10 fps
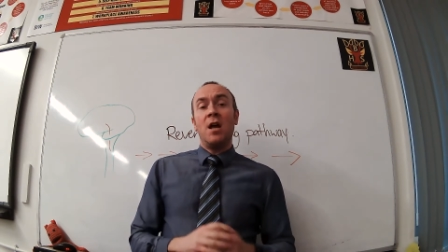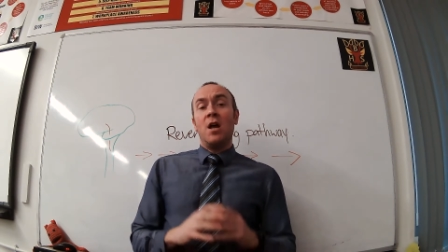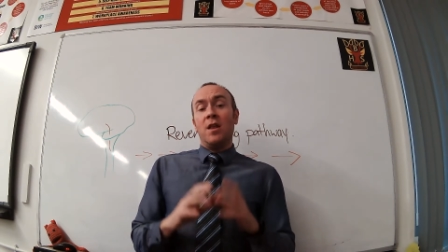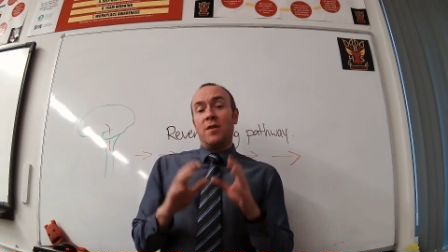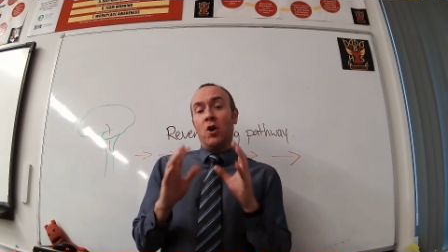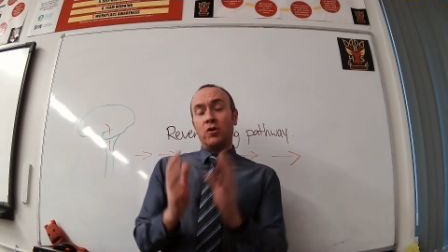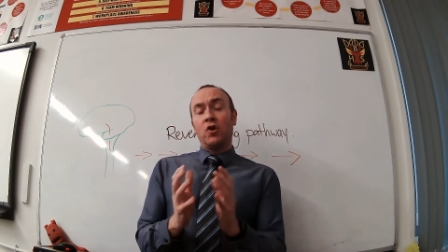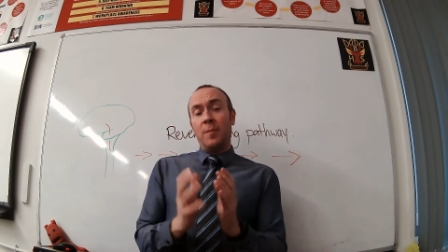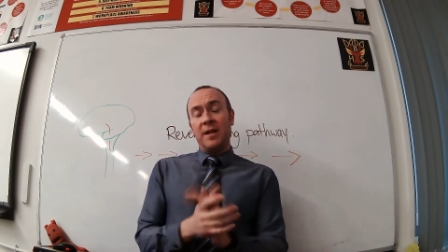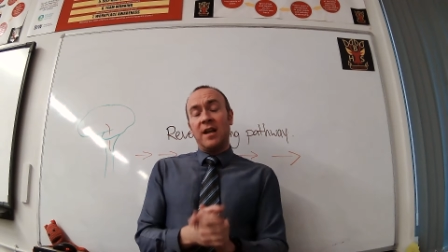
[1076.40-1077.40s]
The
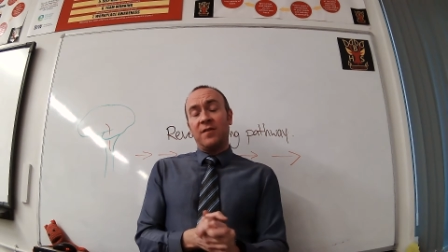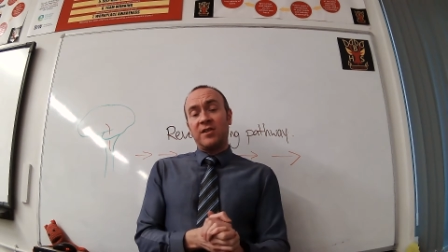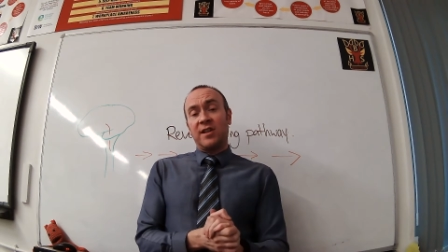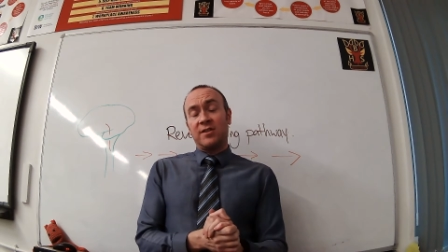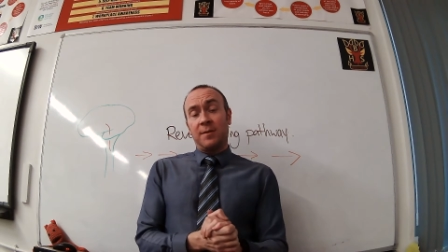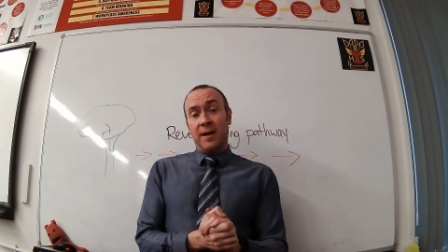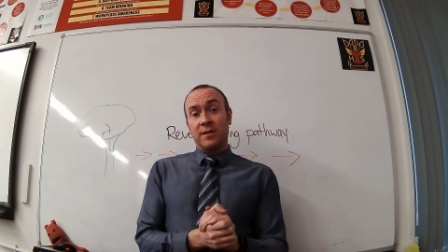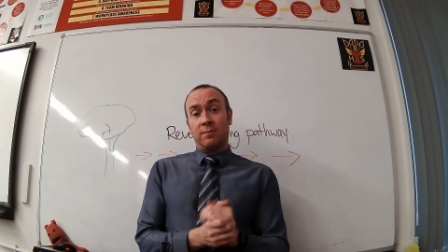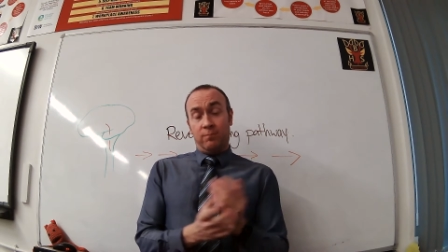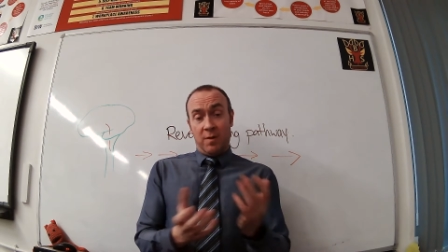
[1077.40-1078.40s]
autonomic nervous system,
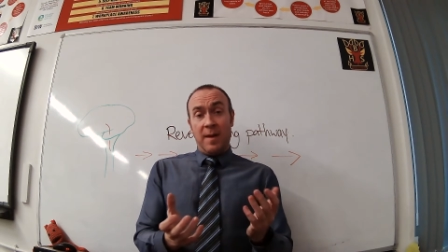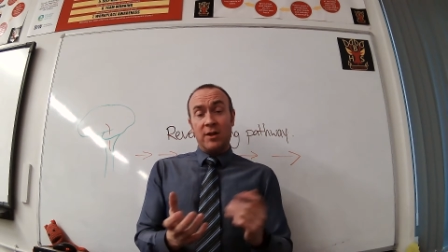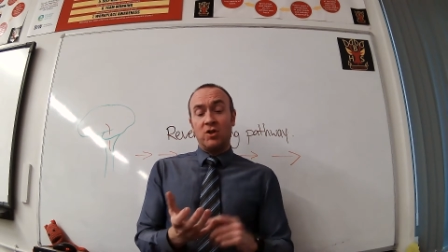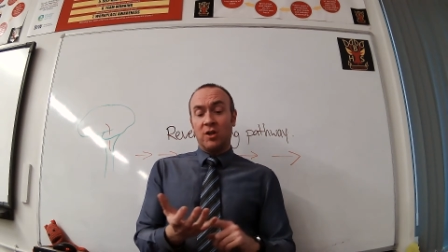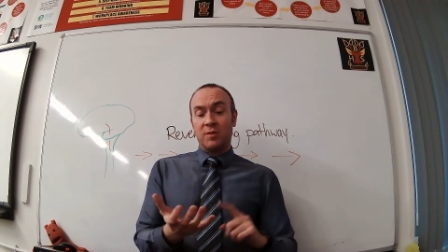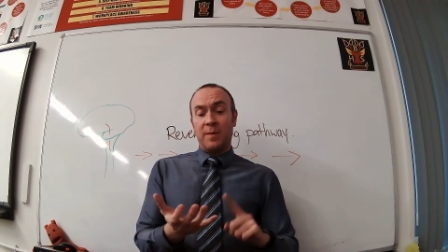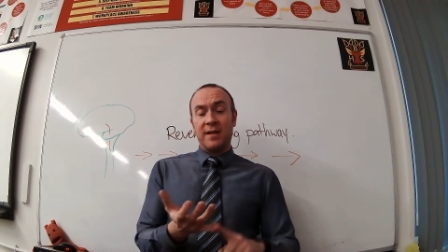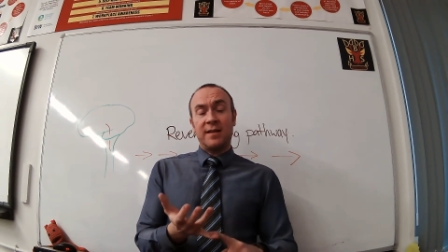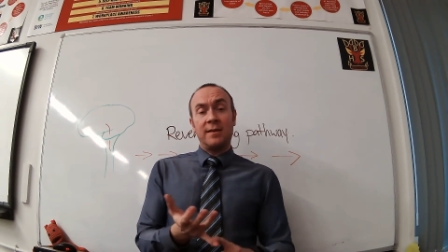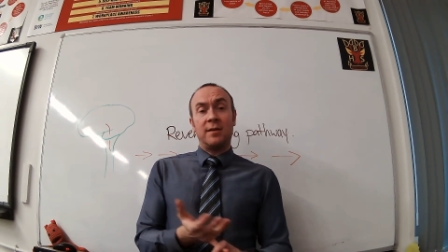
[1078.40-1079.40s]
as we mentioned,
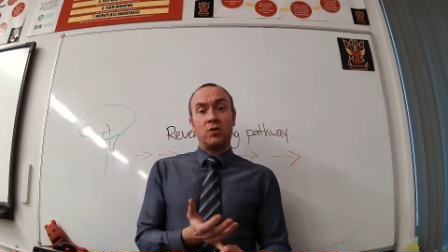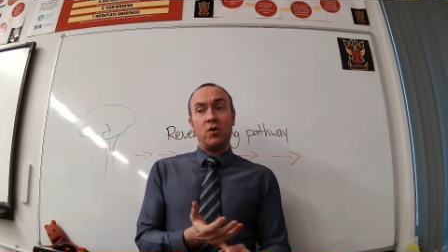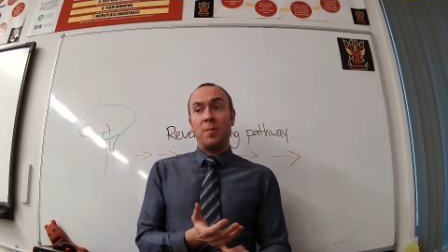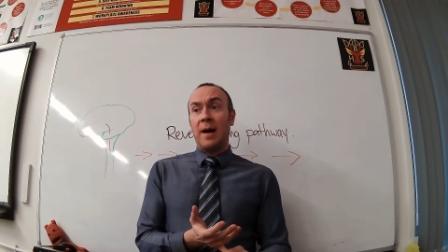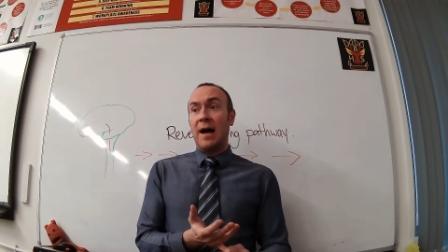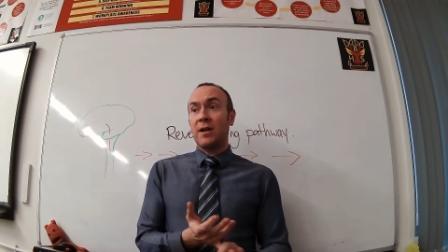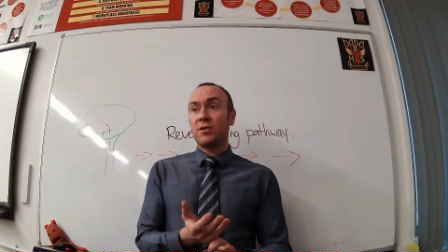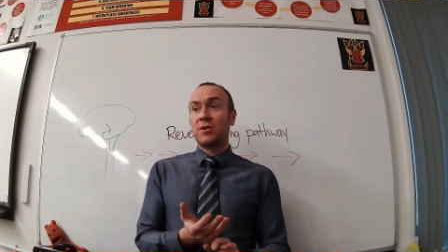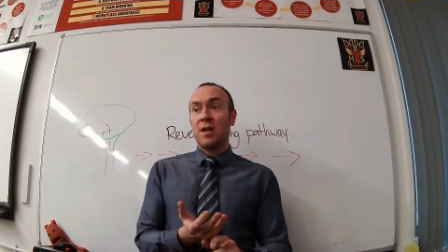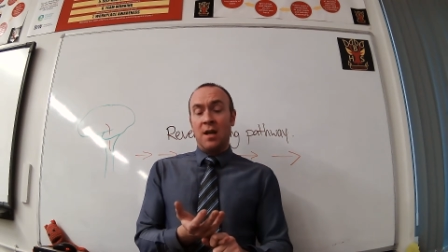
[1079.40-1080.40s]
splits into two
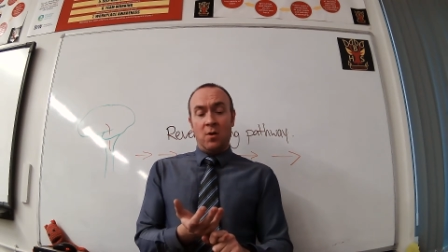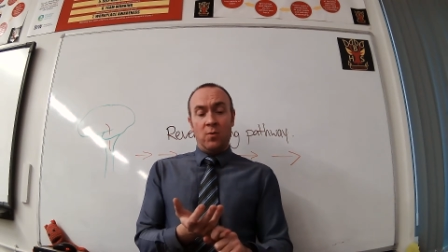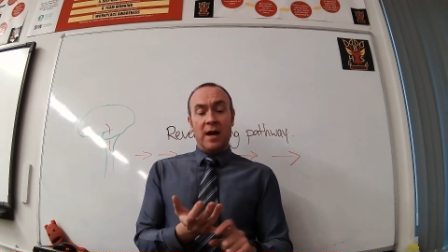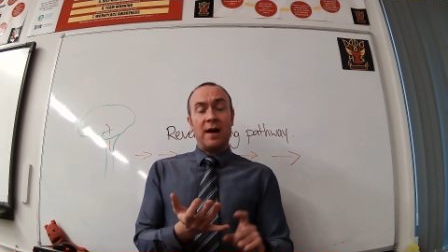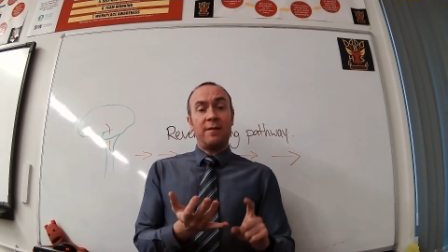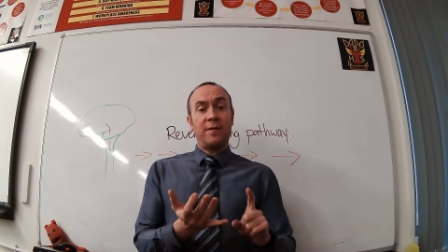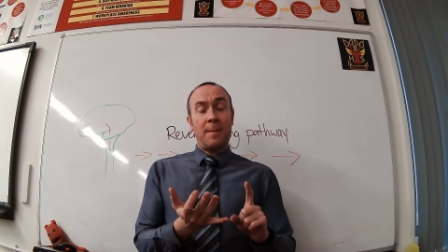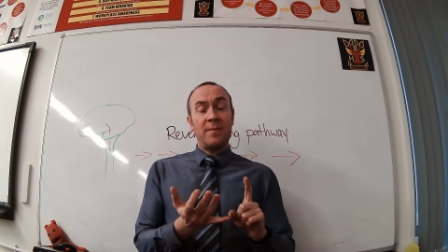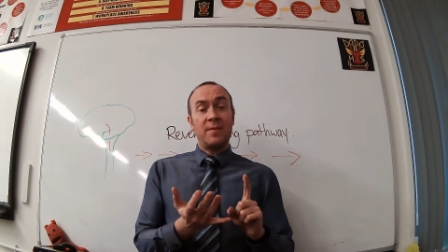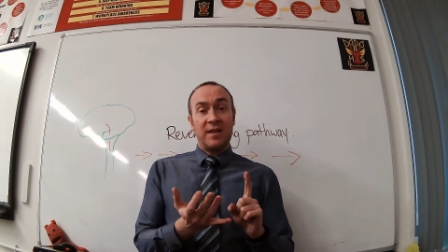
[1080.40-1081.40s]
parts. We have
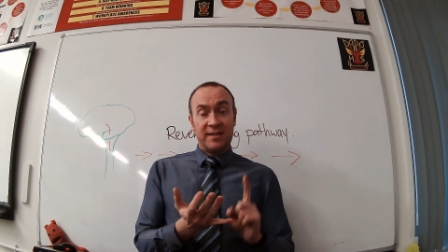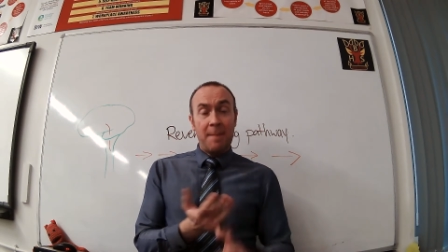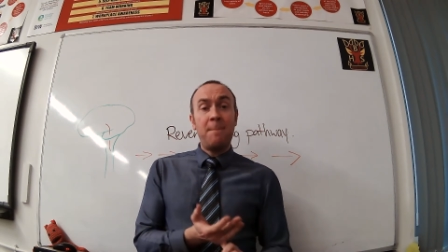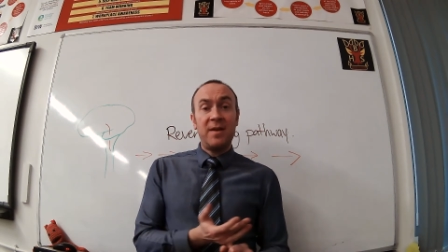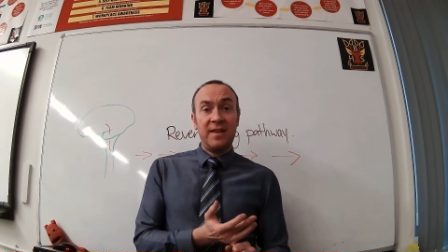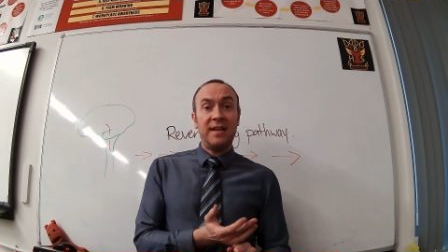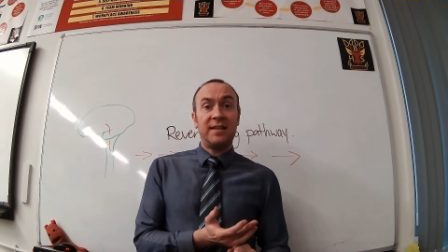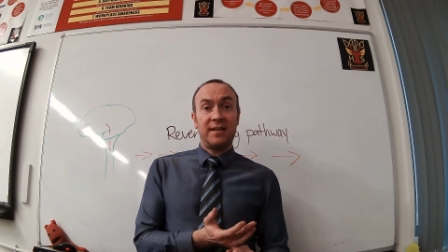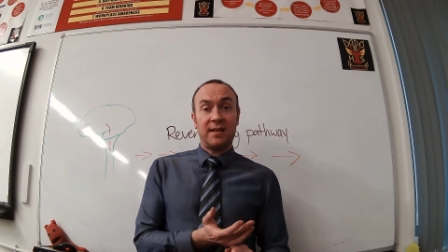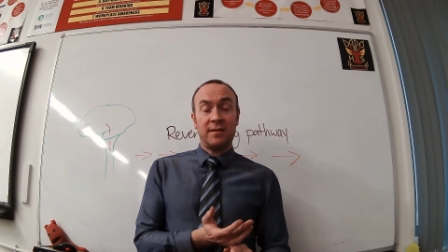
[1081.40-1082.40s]
the
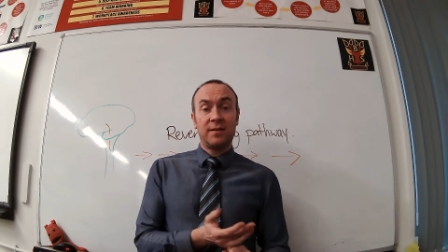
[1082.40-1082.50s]
sympathetic system,